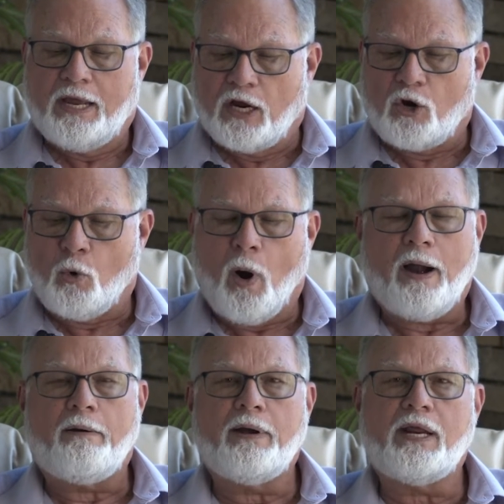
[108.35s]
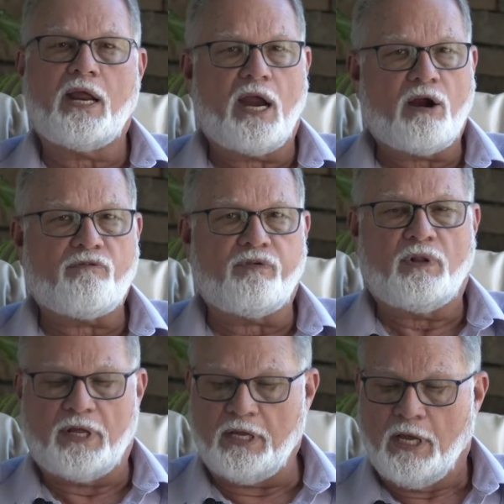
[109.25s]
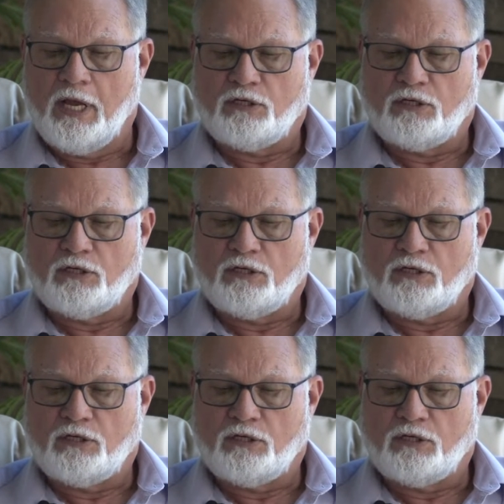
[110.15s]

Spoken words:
inquiring carefully